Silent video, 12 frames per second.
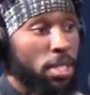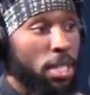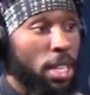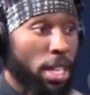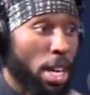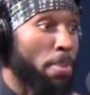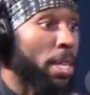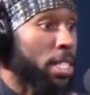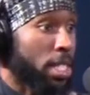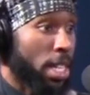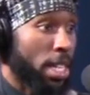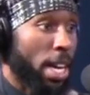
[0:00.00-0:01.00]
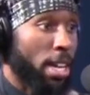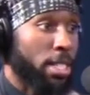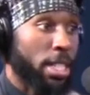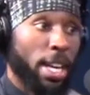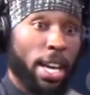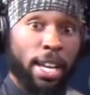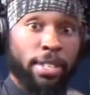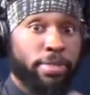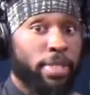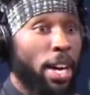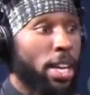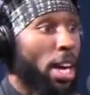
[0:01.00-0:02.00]
can come in and shut it down and say, hey,
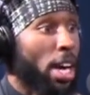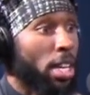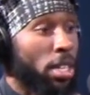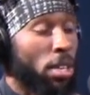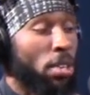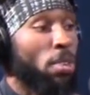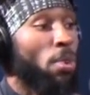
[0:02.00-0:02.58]
nah, y'all got to go,